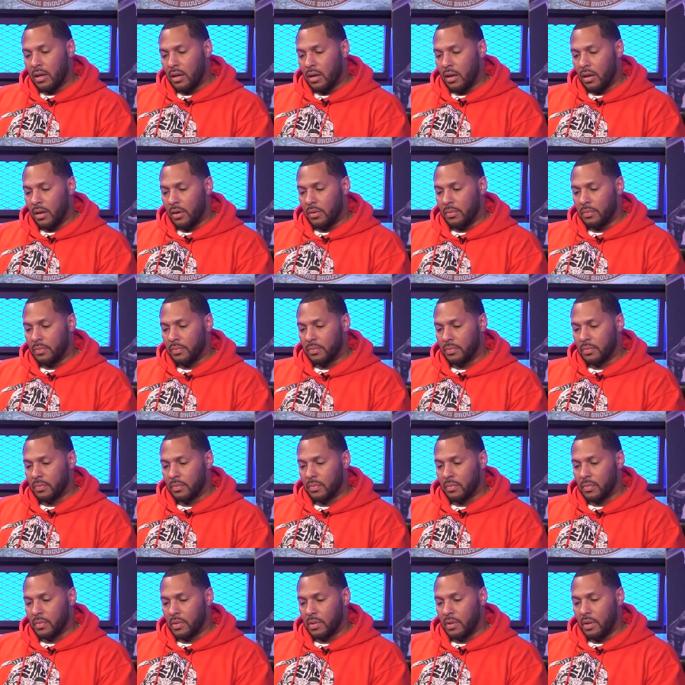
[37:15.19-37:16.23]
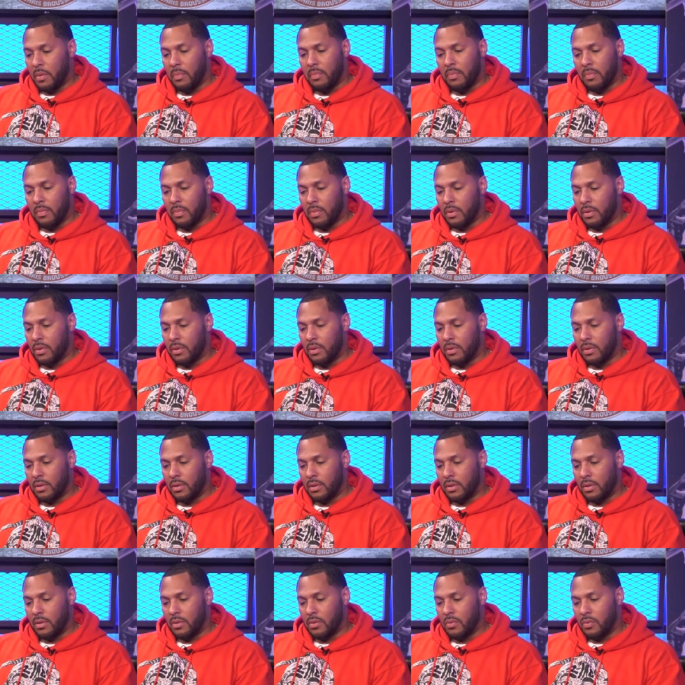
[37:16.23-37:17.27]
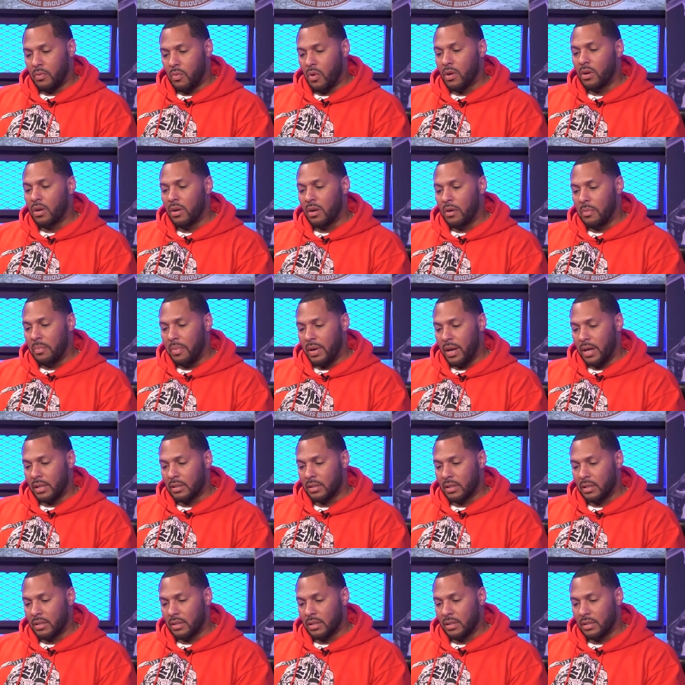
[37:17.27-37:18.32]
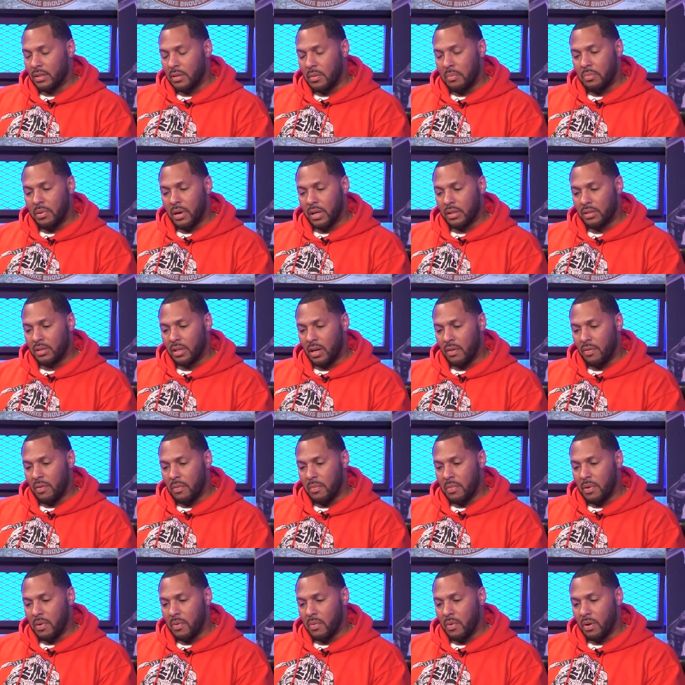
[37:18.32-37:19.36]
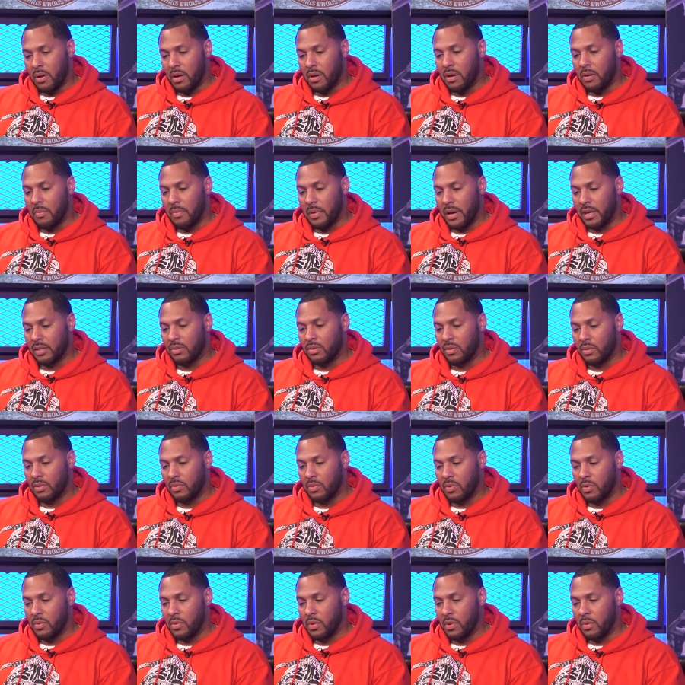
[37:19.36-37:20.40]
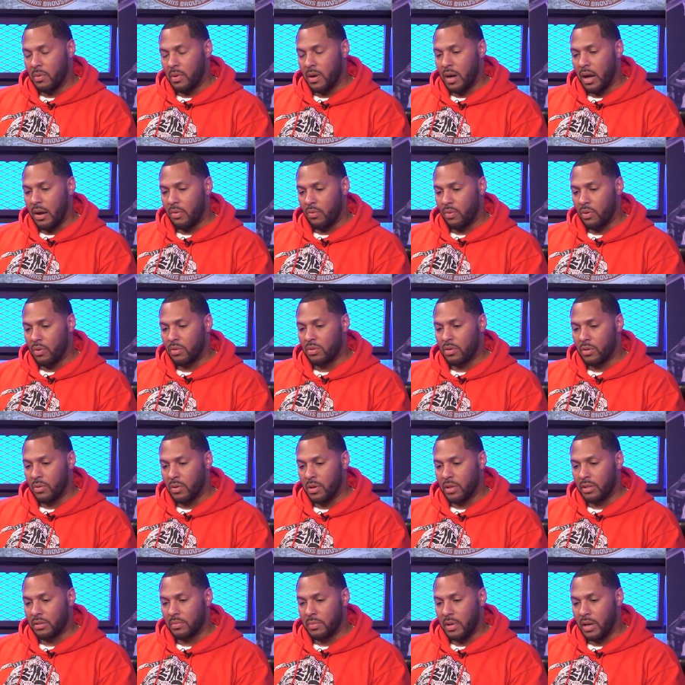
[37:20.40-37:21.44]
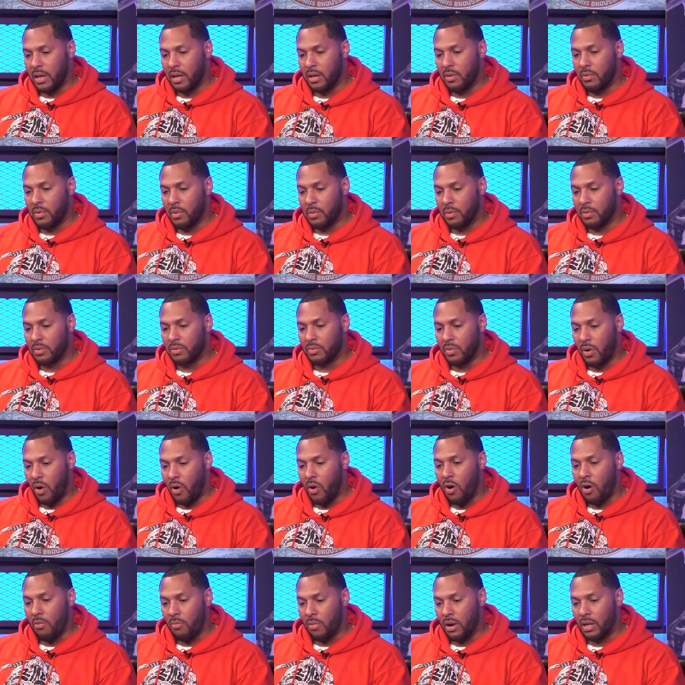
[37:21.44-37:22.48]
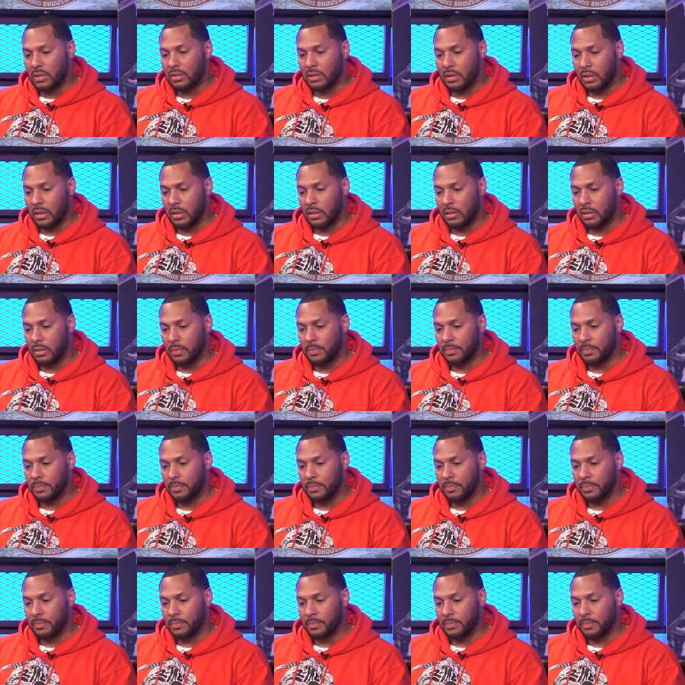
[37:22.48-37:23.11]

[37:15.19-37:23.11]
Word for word: uh, the one of the best because it's a bunch of them, but one of the best was when we were at Ruth's Chris, man, and we was arm wrestling.